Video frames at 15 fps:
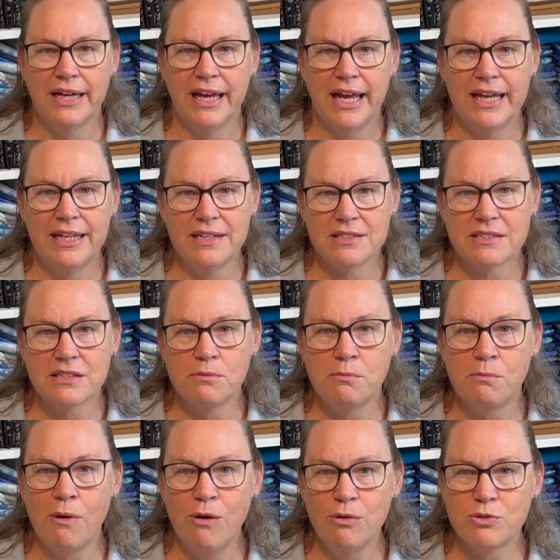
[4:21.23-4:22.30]
and it's the
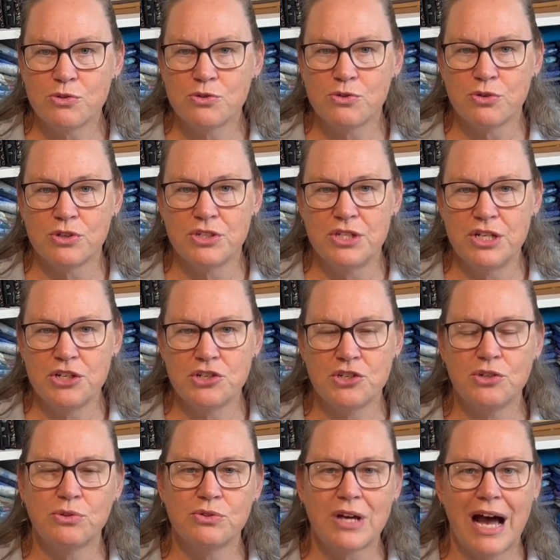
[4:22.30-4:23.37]
most
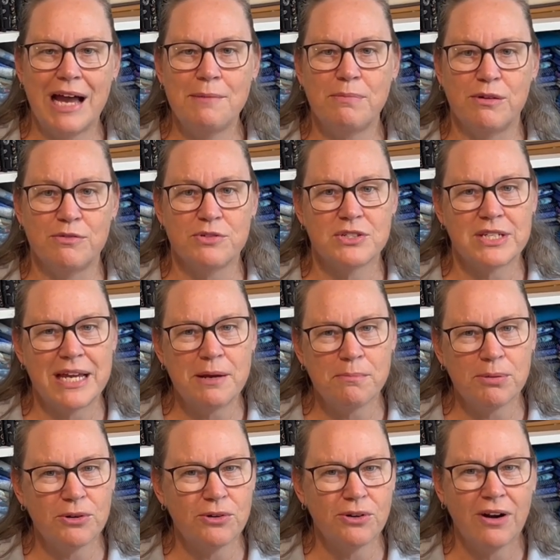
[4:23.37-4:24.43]
traditional type of
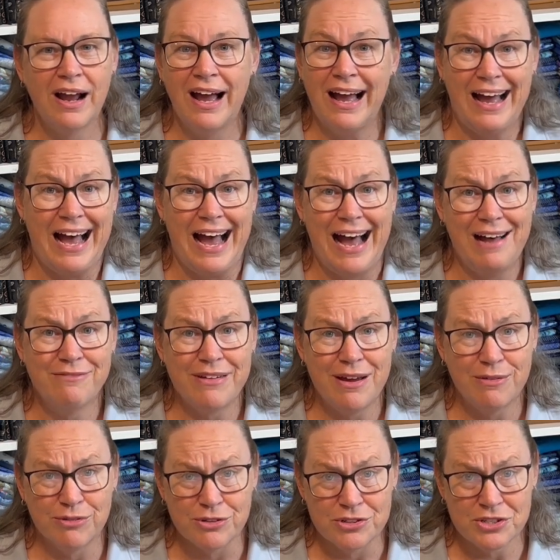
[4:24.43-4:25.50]
sampler I've
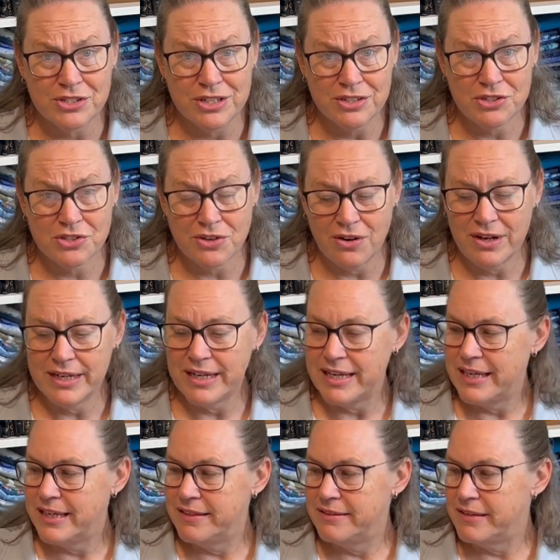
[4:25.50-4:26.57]
ever stitched on.
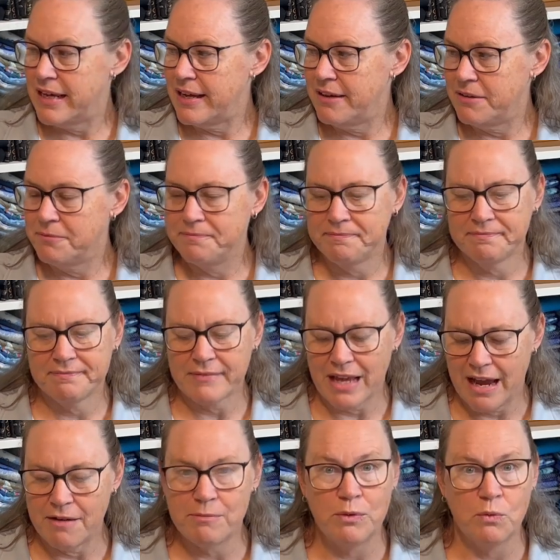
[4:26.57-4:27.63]
And
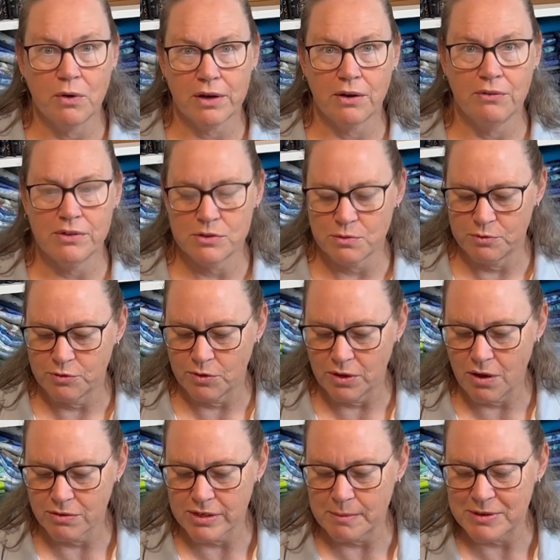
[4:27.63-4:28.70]
I've been working on this one for a
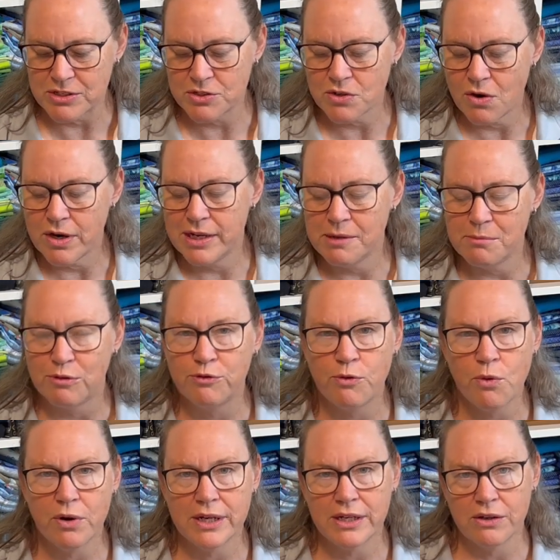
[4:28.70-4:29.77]
long time. I started it
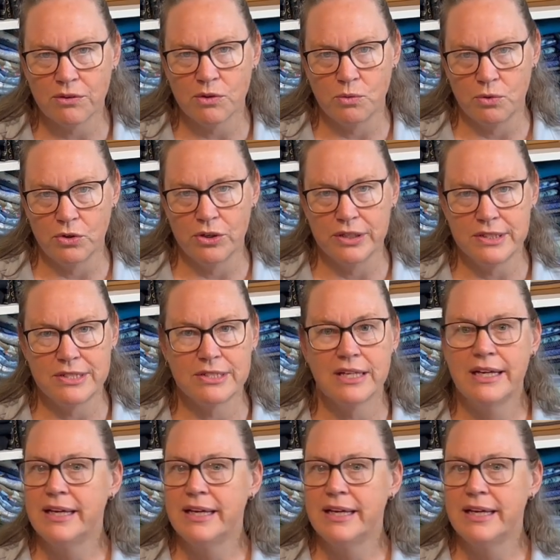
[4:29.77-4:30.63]
before A Year in the Woods,